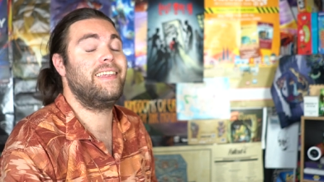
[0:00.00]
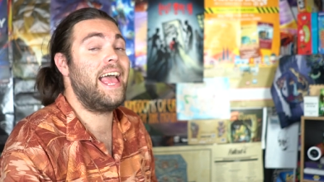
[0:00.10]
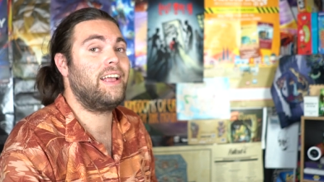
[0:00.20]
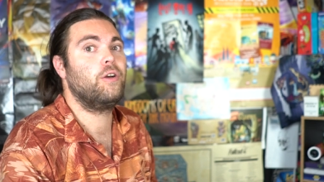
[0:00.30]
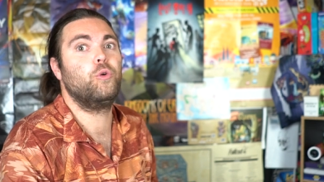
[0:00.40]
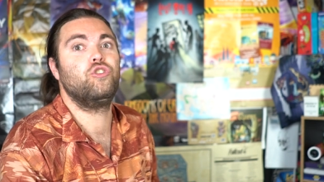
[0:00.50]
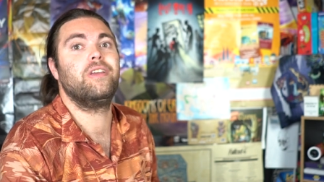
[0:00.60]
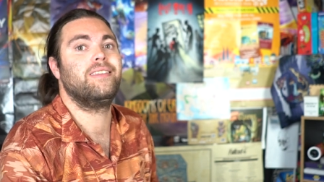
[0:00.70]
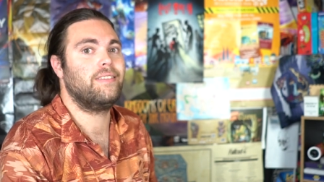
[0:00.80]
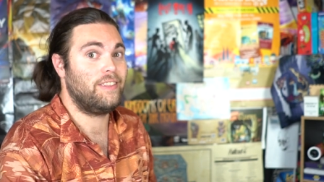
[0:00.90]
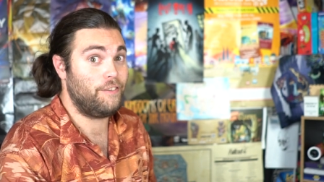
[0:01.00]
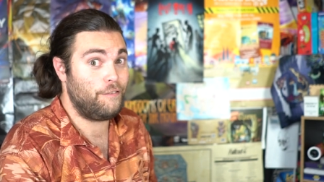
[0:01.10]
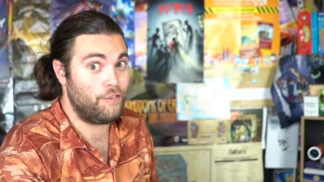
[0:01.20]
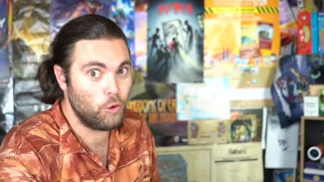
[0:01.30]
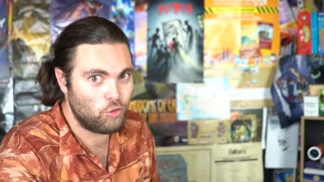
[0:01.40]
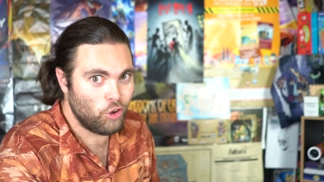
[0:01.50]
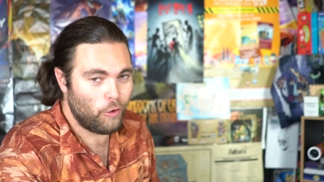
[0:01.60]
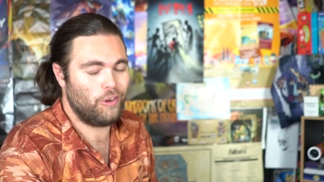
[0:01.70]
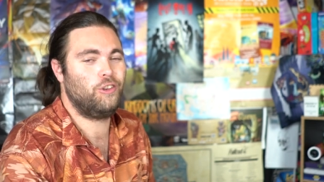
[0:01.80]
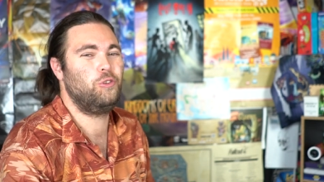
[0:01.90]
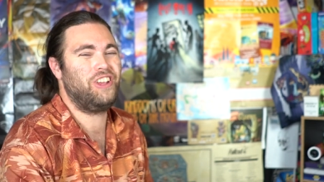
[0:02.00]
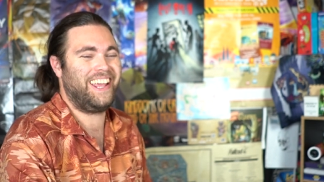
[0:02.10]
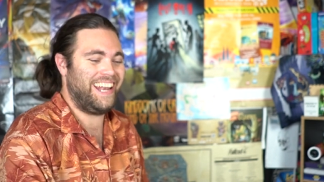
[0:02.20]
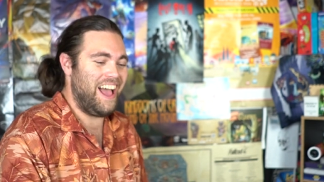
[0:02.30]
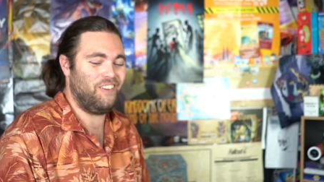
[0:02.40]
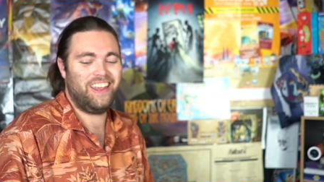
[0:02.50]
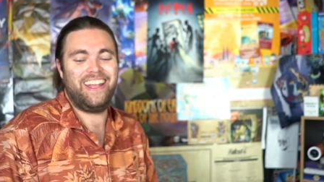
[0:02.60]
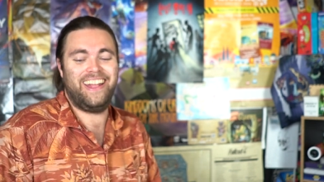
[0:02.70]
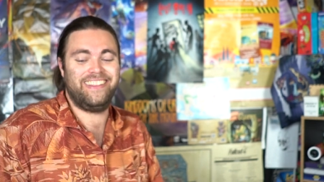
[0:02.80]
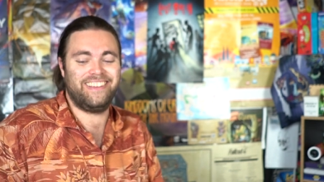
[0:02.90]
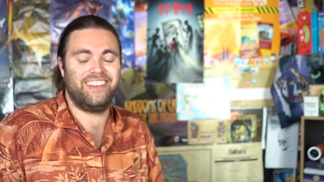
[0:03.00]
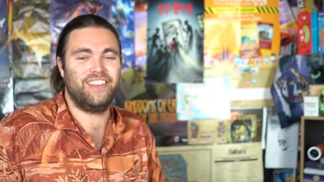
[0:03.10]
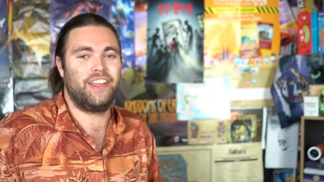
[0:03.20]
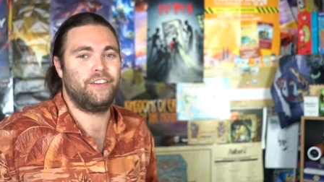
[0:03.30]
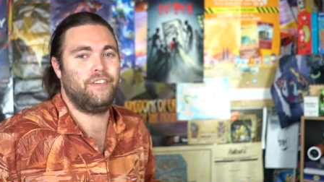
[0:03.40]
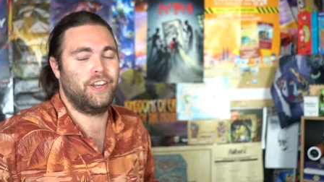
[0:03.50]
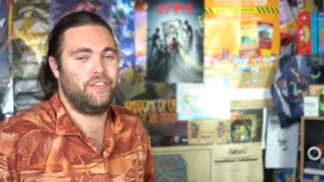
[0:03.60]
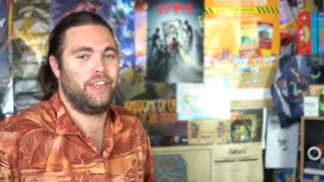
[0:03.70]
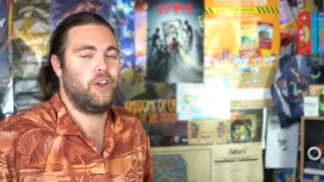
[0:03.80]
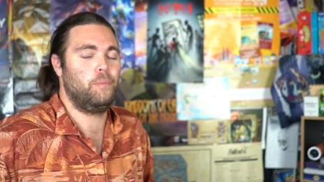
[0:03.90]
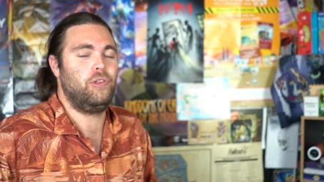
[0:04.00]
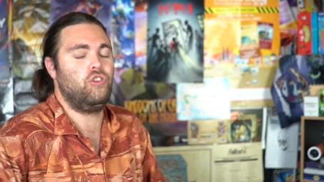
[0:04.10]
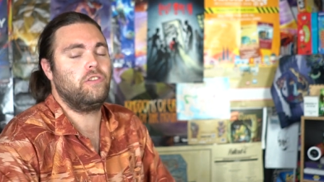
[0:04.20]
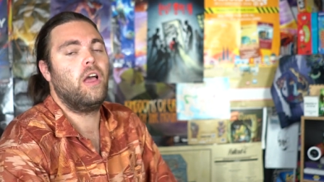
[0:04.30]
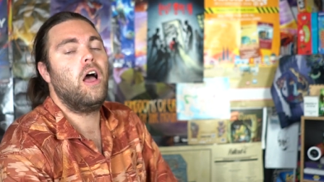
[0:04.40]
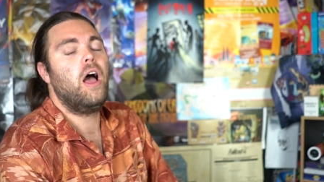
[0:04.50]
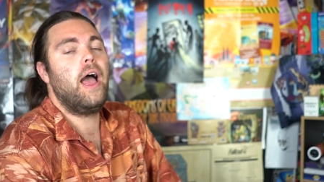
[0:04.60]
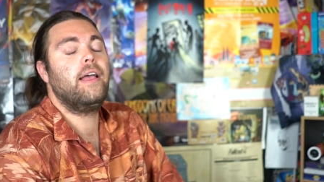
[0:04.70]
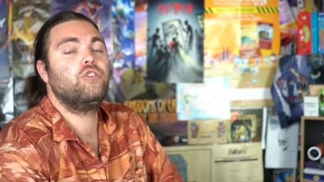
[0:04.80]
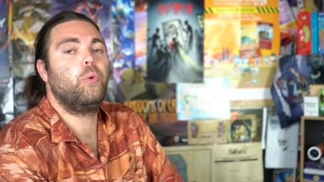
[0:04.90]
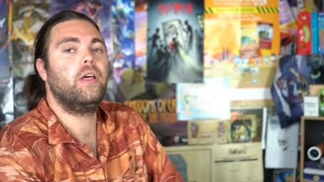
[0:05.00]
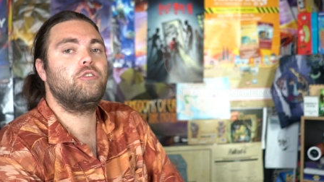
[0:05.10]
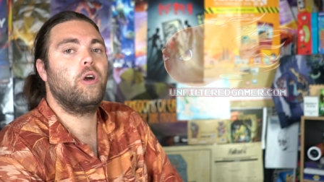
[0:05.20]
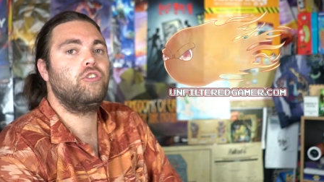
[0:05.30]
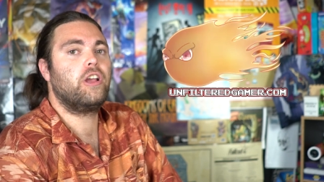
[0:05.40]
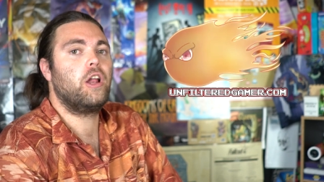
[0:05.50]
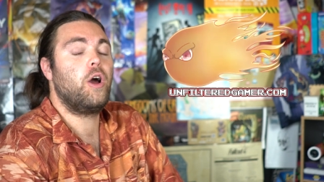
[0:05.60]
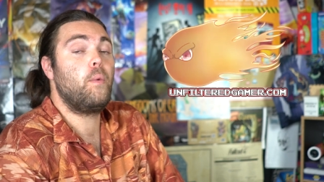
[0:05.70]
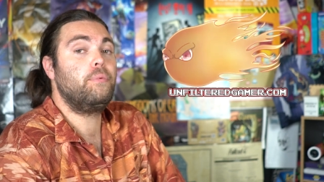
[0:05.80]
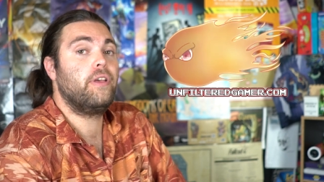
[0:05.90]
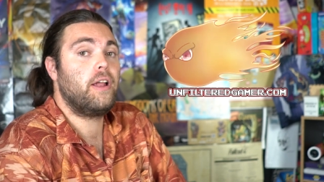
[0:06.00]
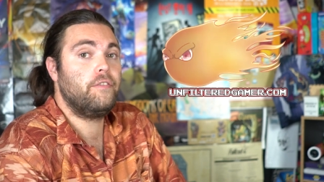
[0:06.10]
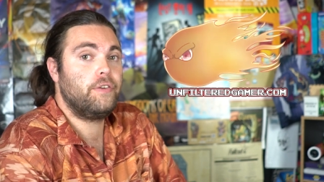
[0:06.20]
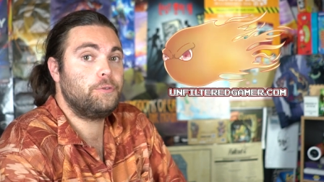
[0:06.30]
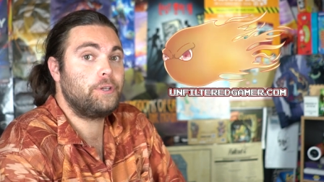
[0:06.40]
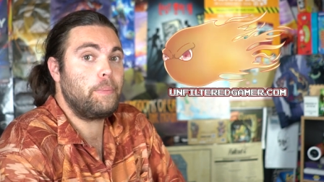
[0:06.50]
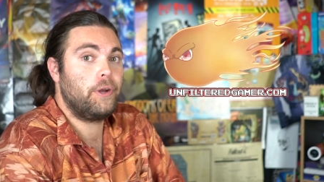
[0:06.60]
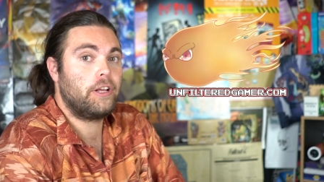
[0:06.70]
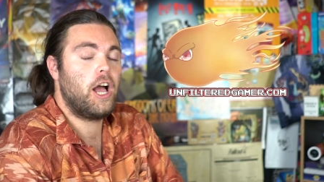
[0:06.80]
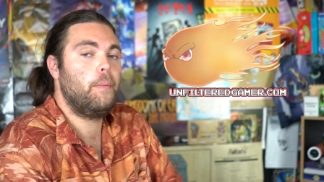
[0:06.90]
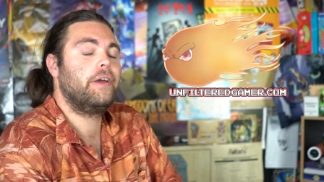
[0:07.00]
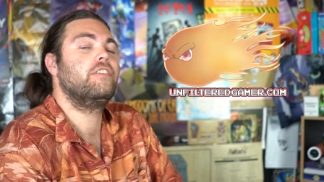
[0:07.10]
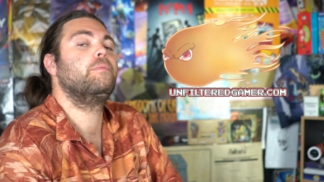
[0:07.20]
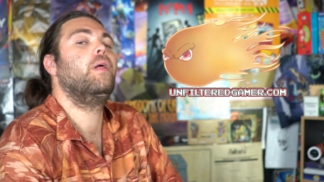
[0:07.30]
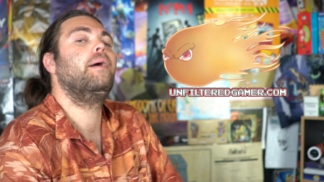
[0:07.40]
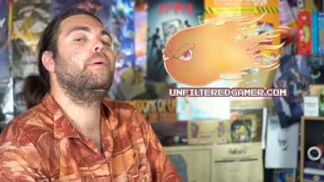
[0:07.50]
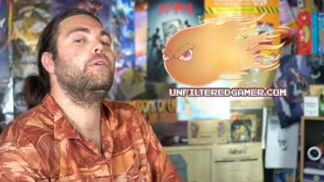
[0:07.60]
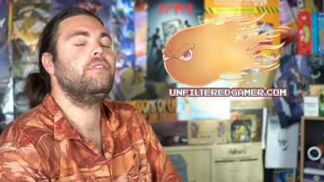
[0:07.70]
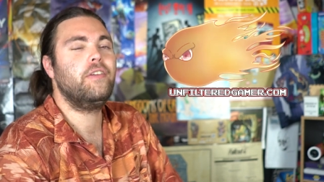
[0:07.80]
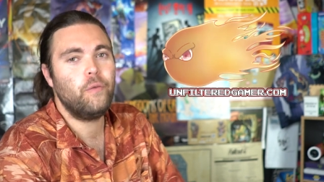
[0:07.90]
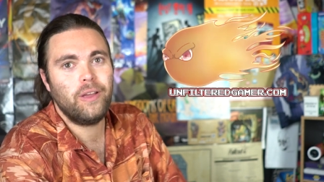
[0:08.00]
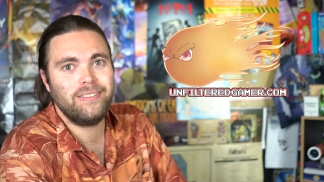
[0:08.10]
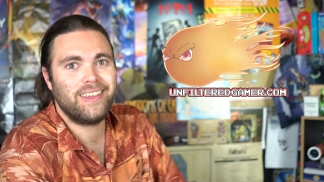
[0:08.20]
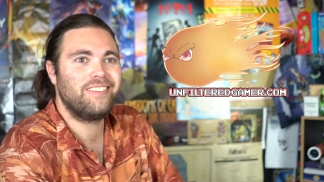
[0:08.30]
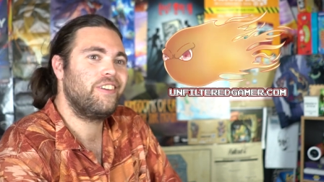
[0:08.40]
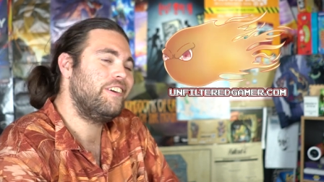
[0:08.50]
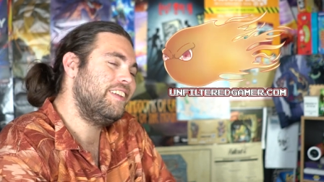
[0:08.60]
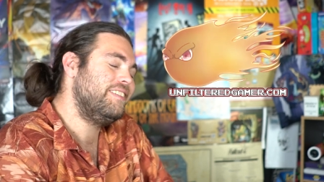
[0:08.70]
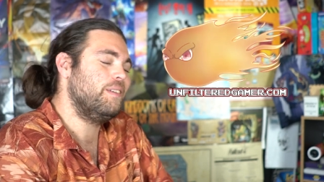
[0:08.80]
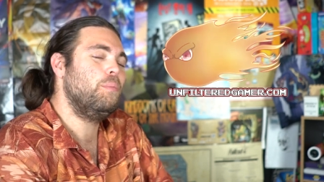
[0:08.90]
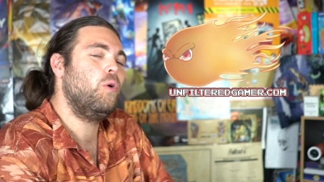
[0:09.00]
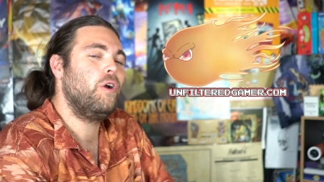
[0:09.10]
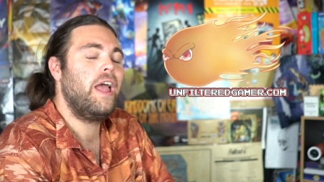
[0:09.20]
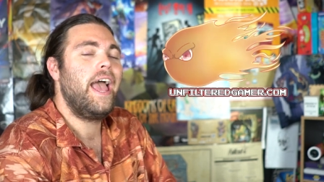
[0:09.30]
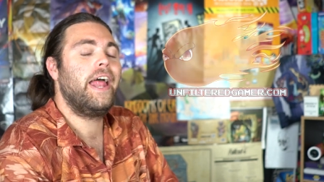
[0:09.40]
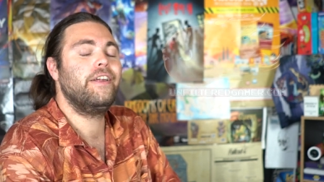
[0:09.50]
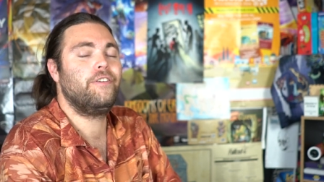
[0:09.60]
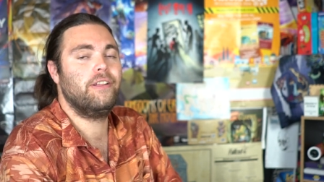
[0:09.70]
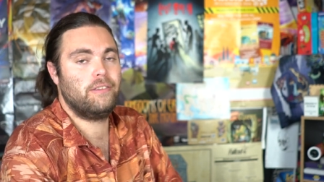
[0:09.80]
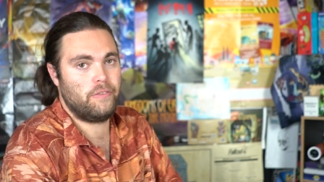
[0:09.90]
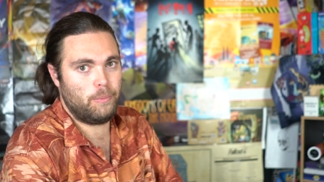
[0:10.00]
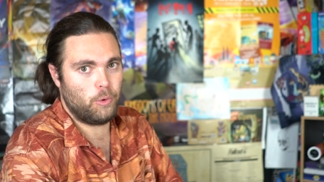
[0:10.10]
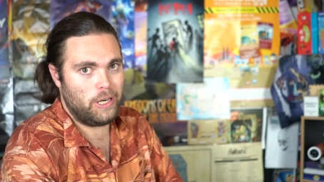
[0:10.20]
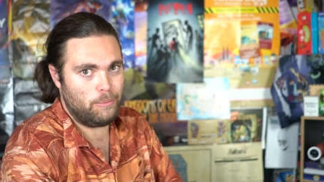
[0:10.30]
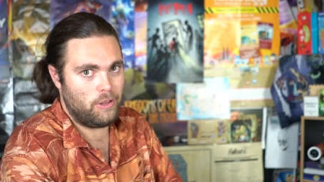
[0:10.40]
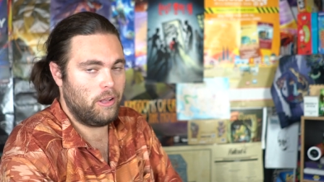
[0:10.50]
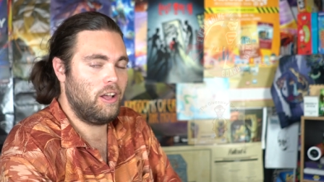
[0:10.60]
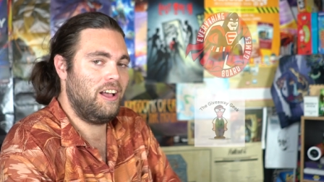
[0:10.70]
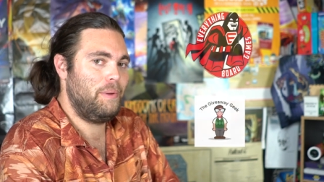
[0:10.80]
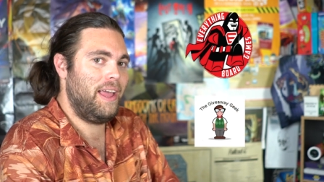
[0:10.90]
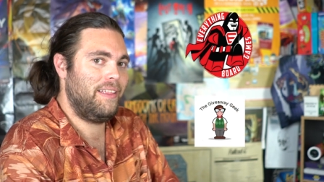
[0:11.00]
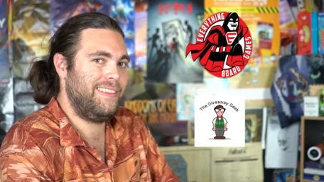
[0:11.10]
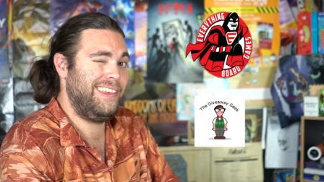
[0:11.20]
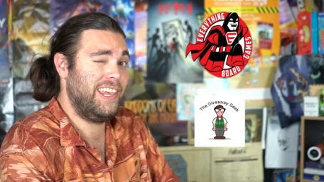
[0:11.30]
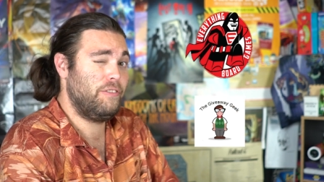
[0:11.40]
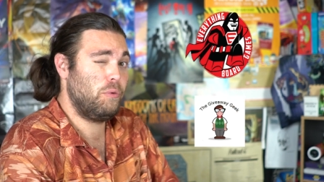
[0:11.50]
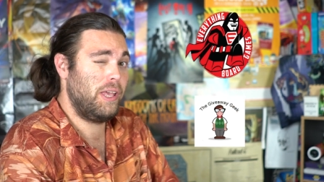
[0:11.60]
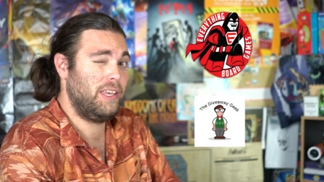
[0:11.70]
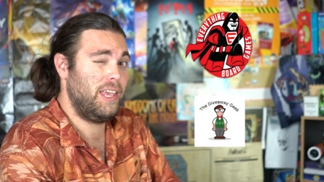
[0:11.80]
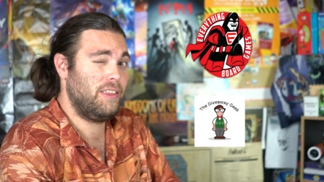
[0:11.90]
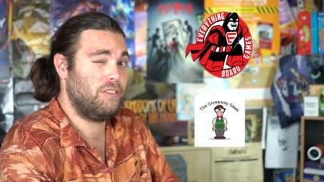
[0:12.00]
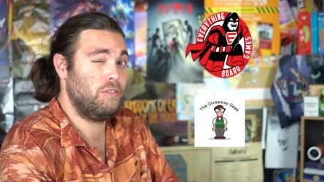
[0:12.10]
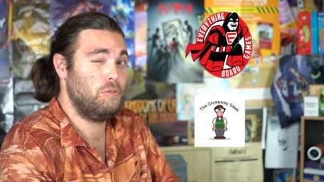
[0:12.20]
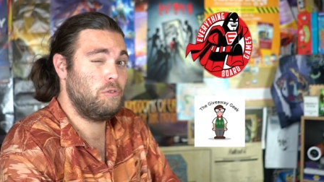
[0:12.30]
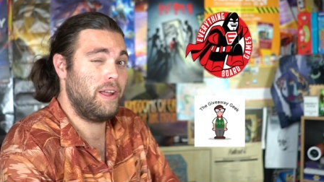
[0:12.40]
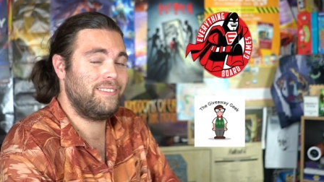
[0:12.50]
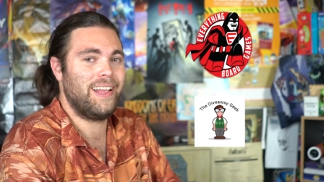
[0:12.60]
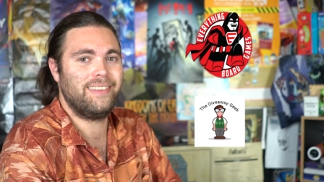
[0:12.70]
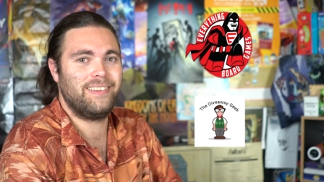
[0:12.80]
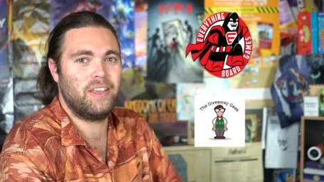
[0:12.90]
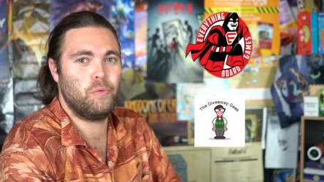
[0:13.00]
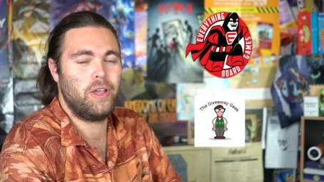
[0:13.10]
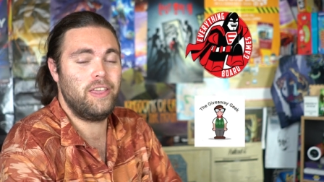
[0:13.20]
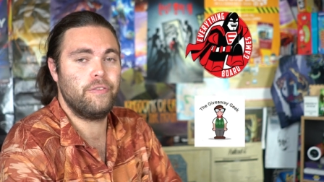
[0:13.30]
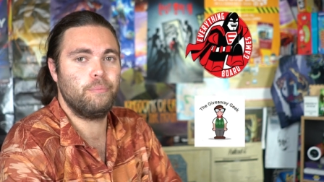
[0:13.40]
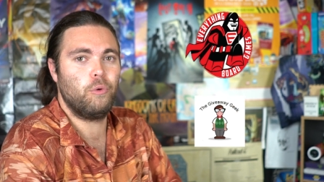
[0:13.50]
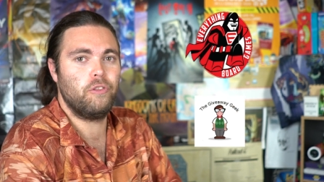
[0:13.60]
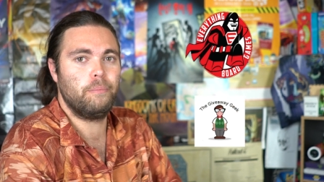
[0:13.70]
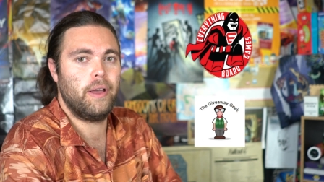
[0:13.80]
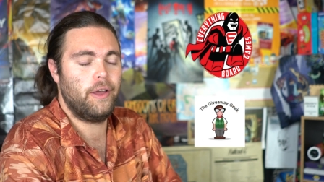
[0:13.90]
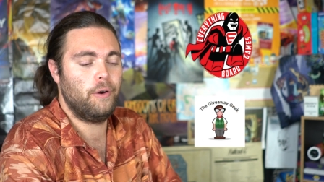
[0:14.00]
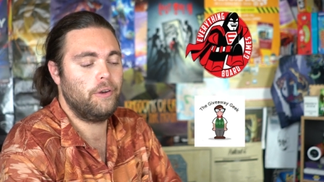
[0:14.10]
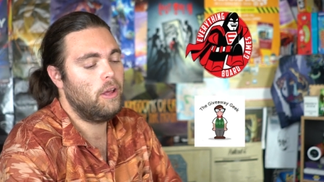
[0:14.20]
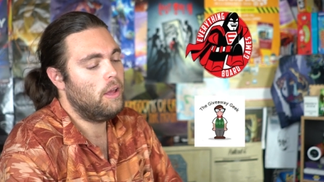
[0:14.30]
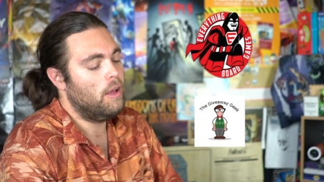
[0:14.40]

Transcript: tech, which is the future. Do check it out. It's a lot of fun if you like RPGs. As well as go check out our website, unfilteredgamer.com, where have the blog posts, giveaways, Kickstarter lists, and more, and our friends, everythingboardgames.com, and the Giveaway Geek, two great sites to give away even more than my own.